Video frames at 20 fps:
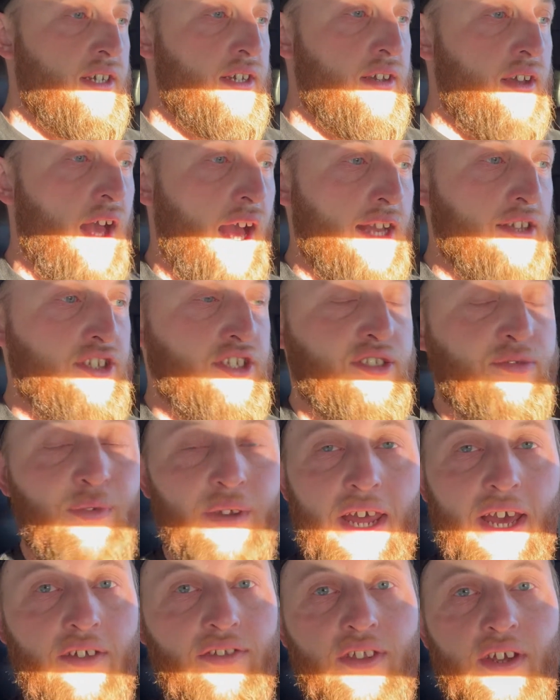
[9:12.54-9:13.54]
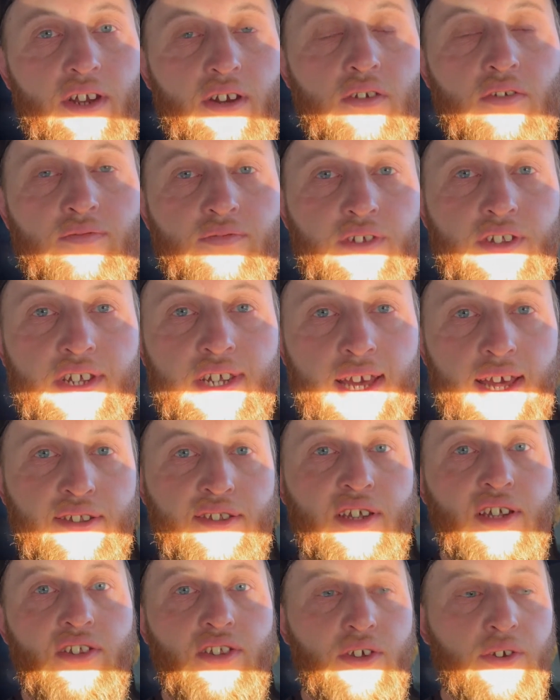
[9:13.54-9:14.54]
I just went out there for the test
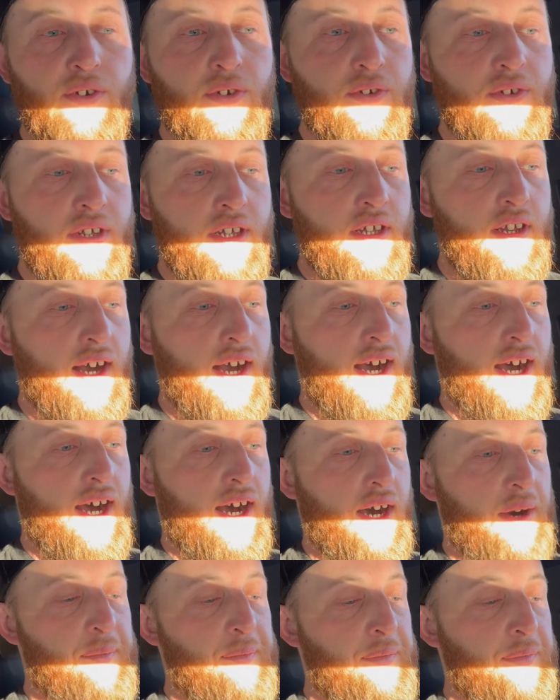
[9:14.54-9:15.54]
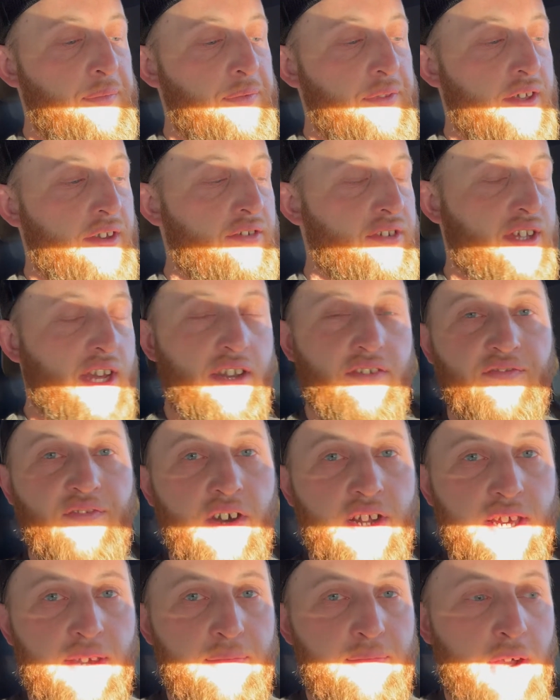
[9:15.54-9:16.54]
and tune. It was kind of
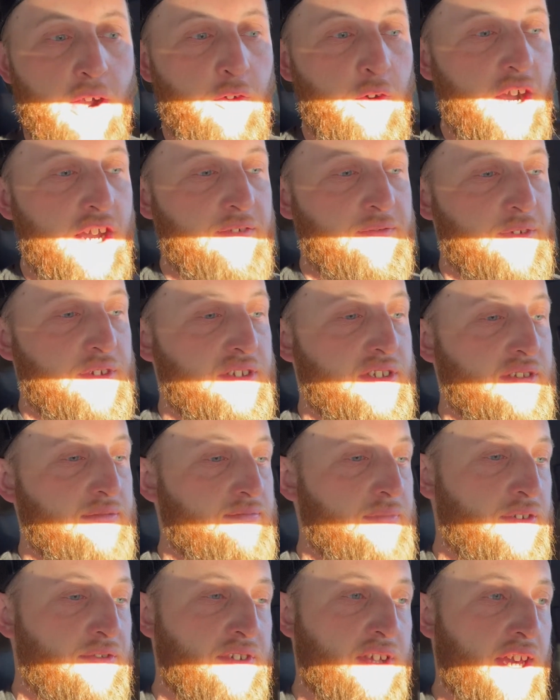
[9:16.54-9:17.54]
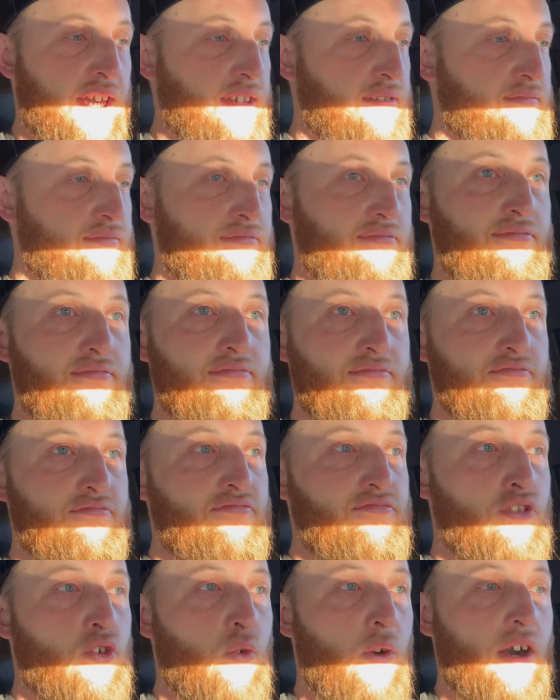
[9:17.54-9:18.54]
funny. My wife was, it was like
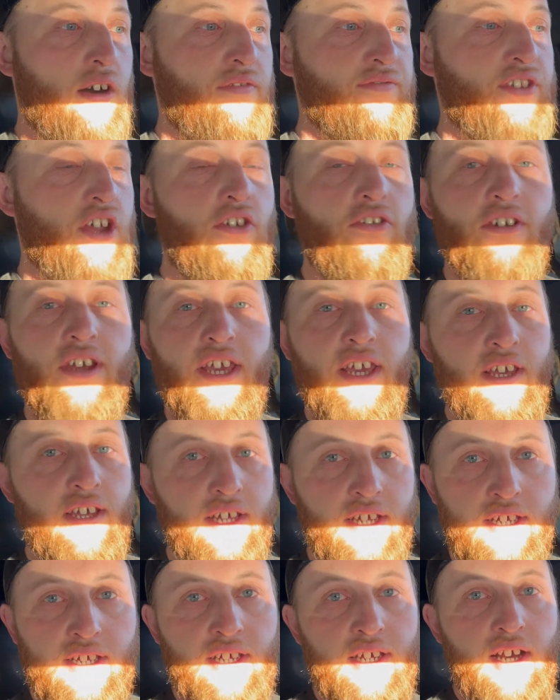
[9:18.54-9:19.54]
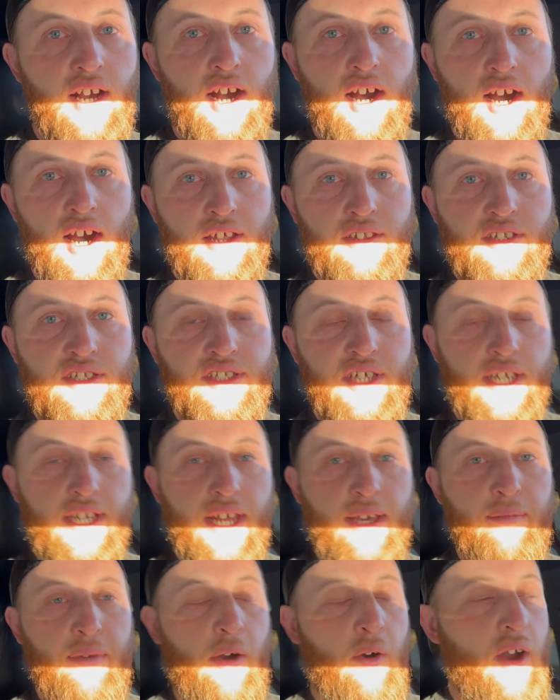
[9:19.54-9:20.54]
12:30 on Sunday.
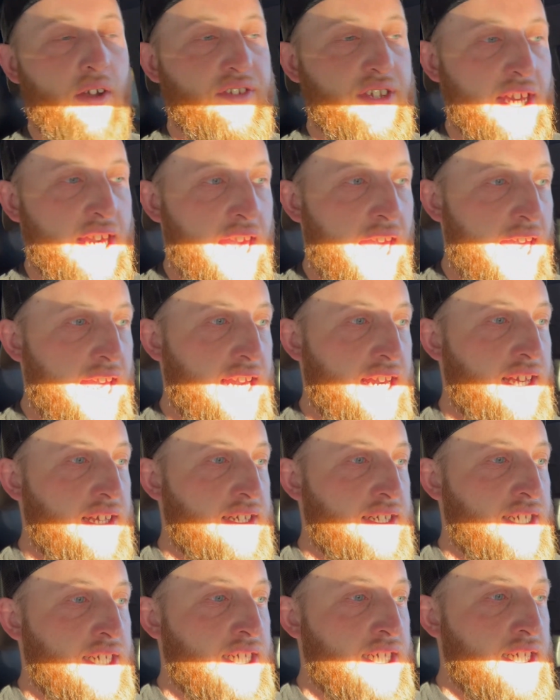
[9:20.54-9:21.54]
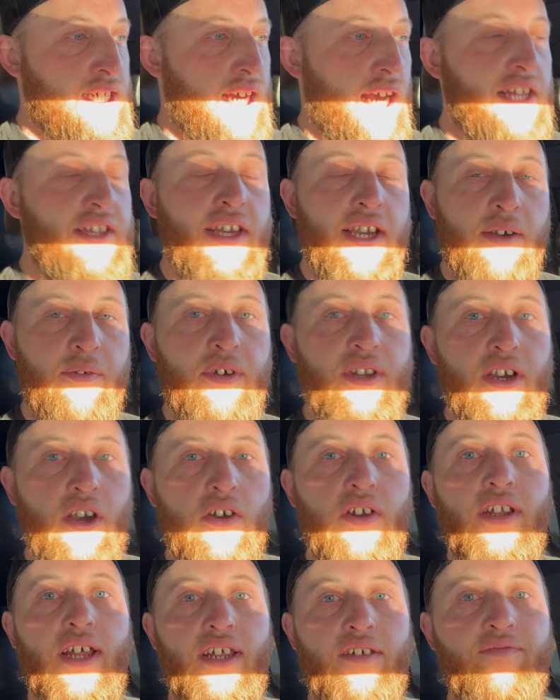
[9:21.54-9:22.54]
My wife's like, hey, I think I want to go
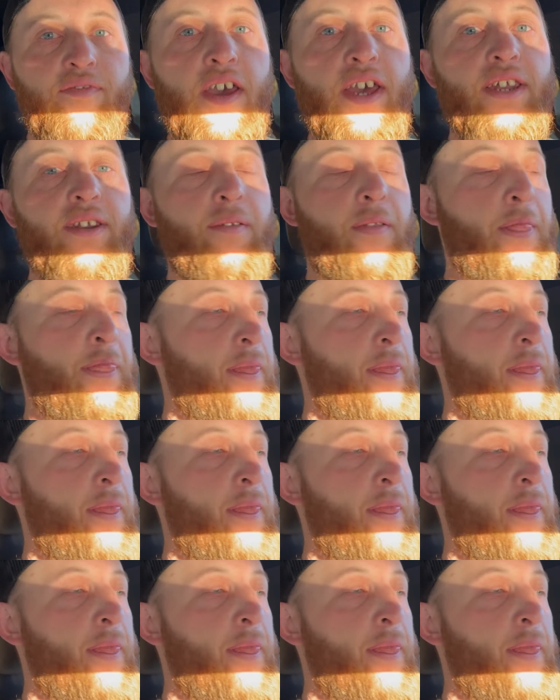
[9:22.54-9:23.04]
to that event.